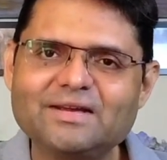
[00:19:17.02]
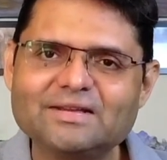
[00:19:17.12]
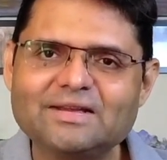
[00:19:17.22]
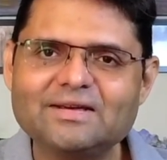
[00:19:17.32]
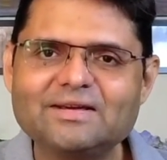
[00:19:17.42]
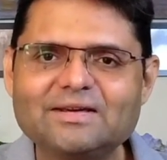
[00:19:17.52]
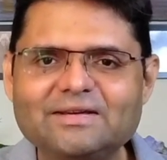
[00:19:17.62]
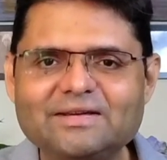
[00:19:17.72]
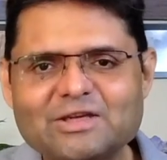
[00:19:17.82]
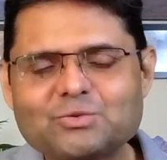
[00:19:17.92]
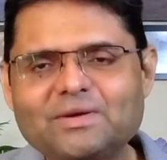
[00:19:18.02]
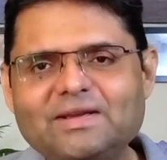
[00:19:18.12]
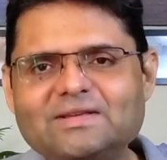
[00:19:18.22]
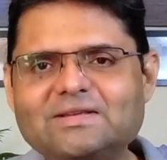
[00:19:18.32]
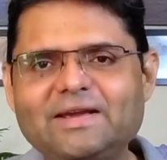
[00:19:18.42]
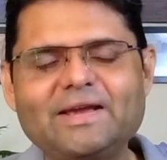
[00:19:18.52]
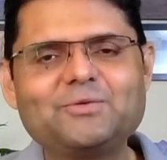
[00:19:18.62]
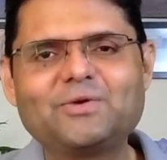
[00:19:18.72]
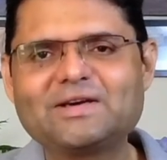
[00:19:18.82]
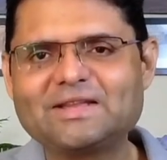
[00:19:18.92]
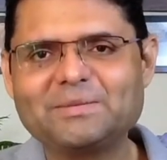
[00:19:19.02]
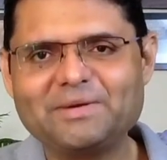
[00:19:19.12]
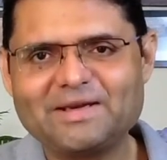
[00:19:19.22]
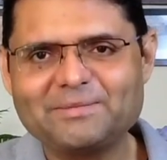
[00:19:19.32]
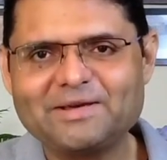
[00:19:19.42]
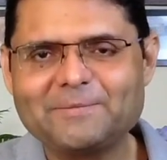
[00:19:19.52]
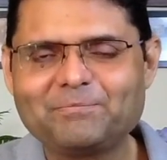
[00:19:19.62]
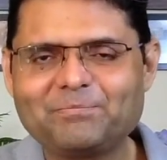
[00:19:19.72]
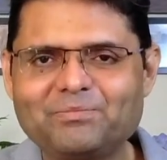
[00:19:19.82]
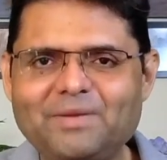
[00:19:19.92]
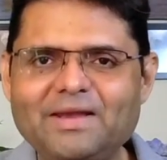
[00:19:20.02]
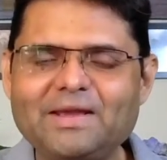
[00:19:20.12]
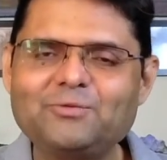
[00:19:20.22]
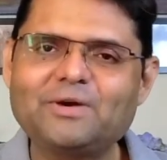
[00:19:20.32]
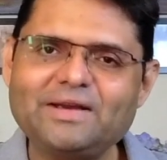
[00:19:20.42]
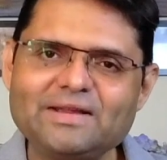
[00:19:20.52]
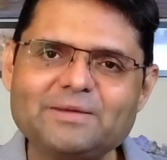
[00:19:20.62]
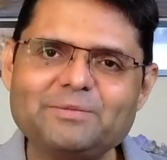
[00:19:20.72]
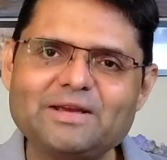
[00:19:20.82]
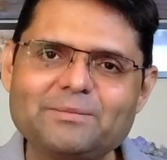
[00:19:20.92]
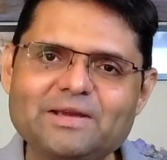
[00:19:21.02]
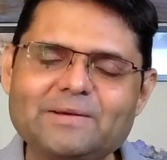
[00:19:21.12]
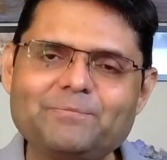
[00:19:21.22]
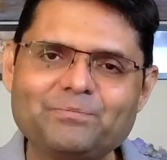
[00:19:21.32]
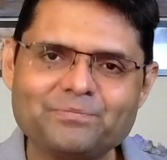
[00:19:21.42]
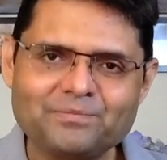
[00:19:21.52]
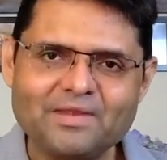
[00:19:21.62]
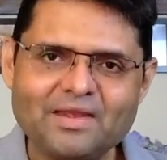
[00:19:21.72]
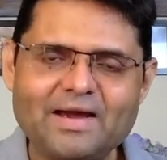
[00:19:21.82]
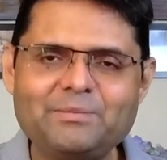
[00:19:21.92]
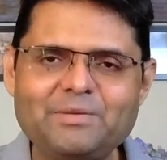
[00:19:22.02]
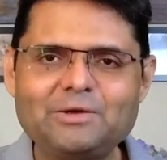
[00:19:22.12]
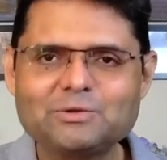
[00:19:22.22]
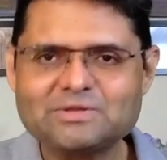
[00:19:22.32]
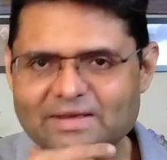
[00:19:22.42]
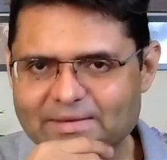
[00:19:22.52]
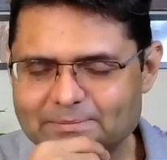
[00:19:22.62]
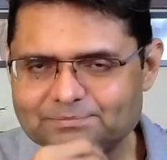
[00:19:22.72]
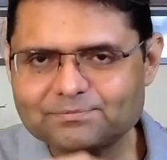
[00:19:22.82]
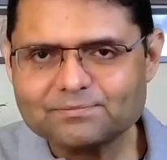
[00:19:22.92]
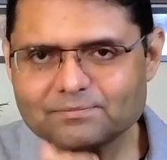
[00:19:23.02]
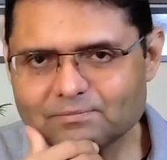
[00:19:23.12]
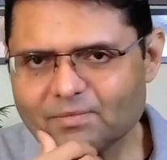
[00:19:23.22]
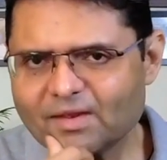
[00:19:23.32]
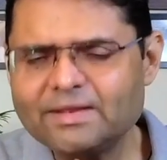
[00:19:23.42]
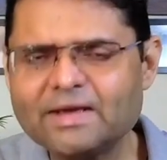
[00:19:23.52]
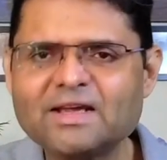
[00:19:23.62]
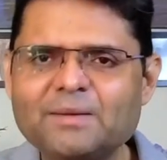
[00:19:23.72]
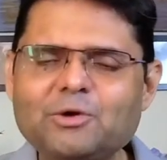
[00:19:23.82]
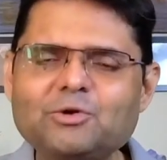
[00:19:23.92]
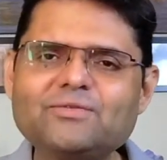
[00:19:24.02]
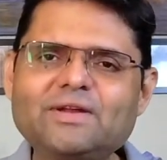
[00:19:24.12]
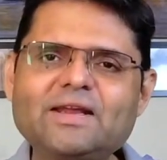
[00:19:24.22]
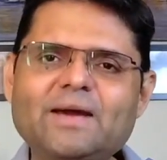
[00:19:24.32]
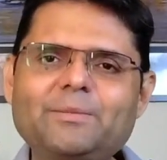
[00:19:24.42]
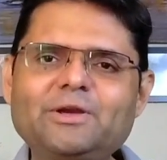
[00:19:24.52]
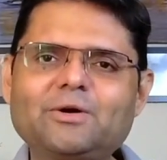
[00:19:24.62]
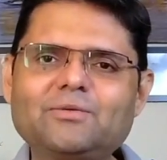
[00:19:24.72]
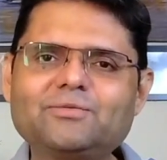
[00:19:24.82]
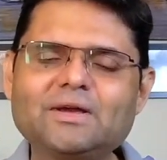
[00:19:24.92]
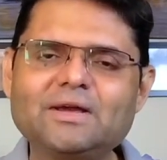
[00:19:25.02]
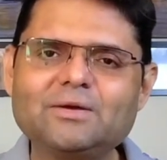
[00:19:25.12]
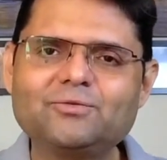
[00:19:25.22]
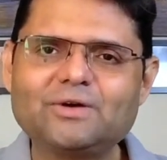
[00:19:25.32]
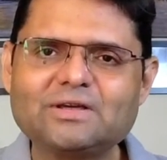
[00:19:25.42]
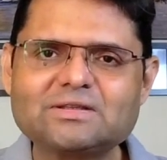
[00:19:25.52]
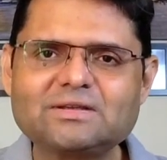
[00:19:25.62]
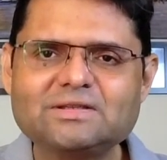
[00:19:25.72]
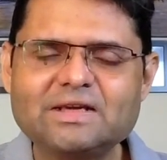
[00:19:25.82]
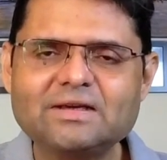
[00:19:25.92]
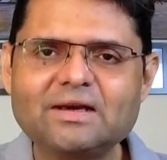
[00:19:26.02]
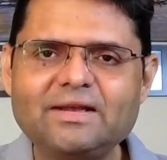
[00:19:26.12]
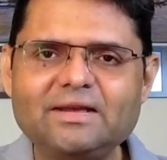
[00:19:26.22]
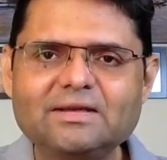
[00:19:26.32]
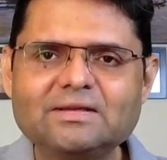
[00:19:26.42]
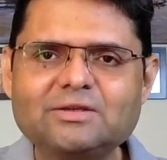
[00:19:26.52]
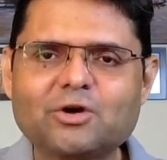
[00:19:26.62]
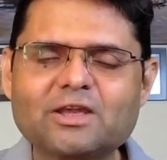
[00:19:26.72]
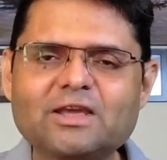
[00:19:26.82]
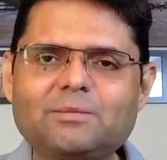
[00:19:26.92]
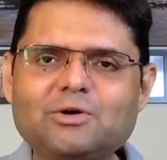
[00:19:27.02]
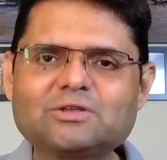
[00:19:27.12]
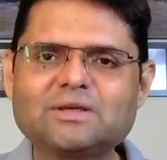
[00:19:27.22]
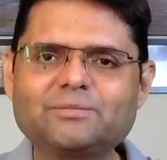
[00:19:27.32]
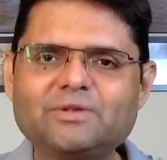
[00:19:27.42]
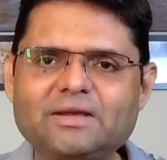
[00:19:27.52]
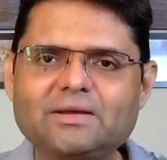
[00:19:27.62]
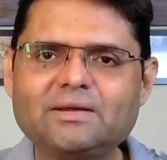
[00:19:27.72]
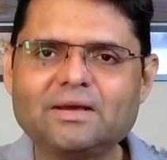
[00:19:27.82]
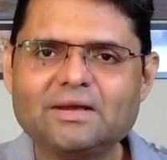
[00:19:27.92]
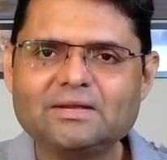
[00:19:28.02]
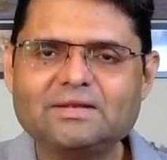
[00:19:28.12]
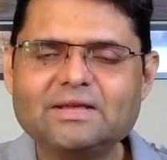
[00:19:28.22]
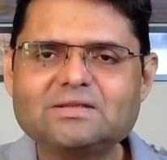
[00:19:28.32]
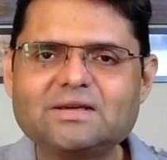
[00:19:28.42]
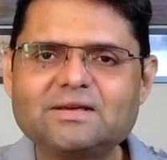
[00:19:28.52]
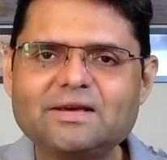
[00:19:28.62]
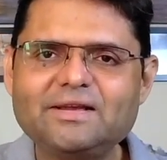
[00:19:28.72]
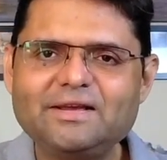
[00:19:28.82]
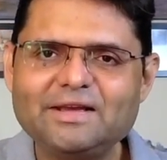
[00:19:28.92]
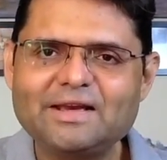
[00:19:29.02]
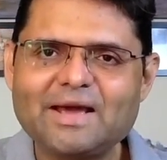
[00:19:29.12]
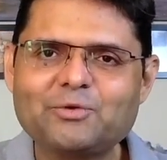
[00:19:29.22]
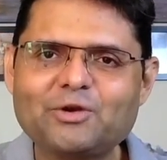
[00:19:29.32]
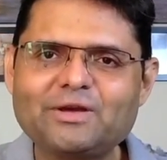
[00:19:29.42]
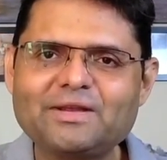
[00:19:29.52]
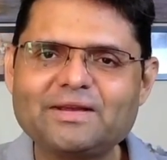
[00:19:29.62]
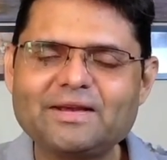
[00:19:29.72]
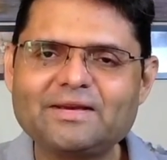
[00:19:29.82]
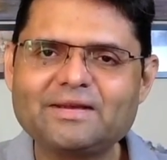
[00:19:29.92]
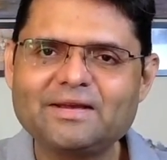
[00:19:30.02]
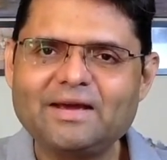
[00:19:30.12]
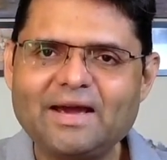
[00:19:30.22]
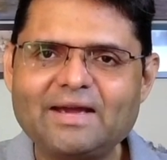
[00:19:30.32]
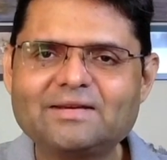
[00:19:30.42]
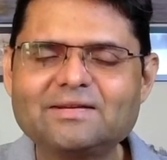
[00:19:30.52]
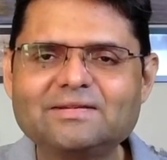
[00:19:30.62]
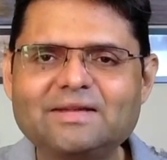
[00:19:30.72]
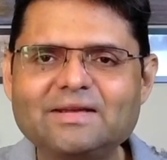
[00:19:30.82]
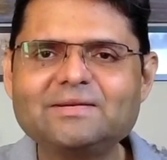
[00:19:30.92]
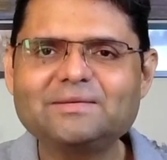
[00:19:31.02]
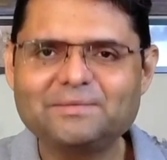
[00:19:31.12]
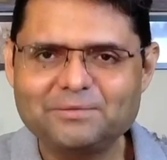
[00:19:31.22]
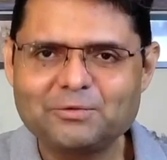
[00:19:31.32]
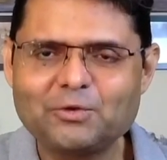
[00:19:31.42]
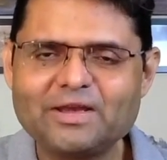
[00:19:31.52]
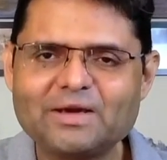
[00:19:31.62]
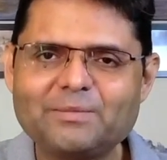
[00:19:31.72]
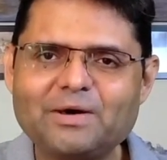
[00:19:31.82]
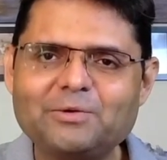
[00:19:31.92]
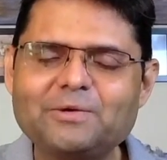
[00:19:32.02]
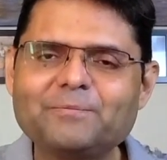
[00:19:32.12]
The next one is invert the pyramid. By inverting the pyramid, I mean to say that come out of that habit of first gently talking about something, then gently elaborating it, and then going about